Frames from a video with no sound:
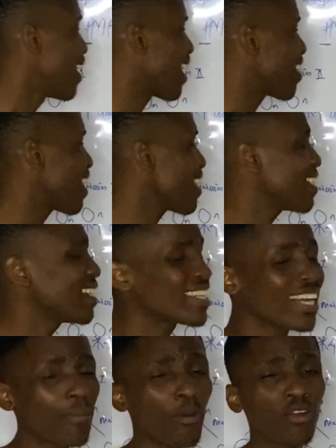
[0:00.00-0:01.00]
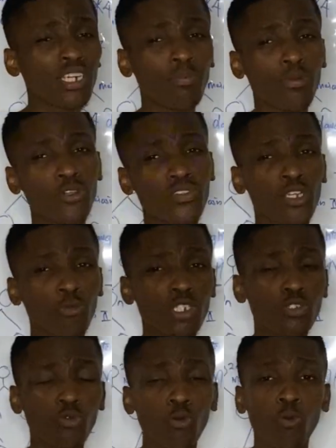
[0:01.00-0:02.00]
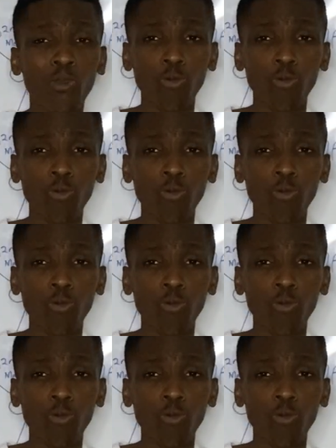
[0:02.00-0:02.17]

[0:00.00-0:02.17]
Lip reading: Another key thing about diplotin, which we